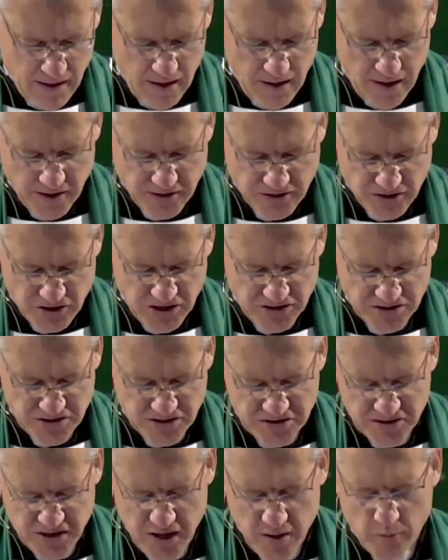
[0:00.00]
In
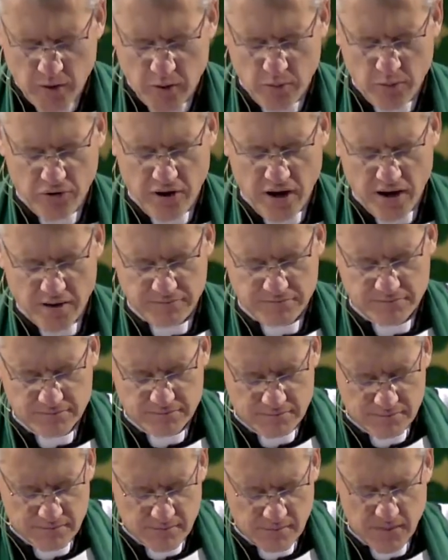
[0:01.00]
Jesus' name we pray.
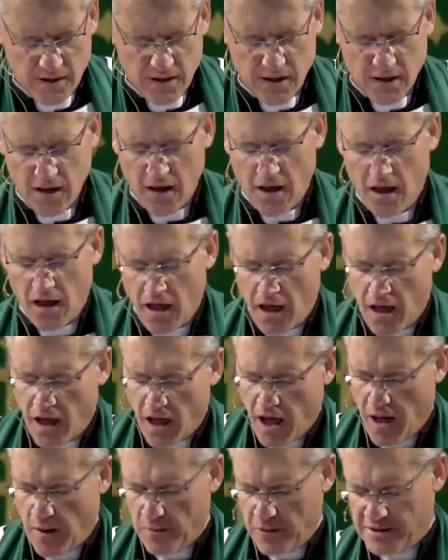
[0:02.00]

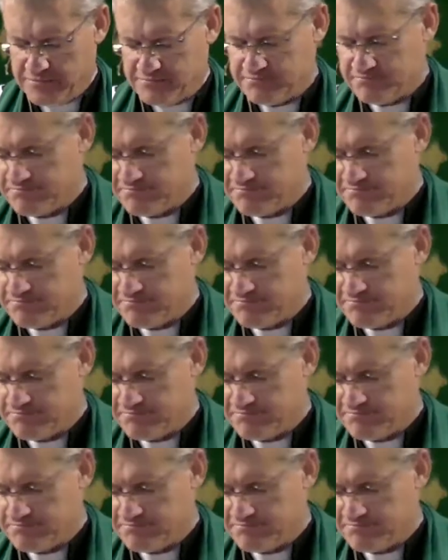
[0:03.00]
Amen.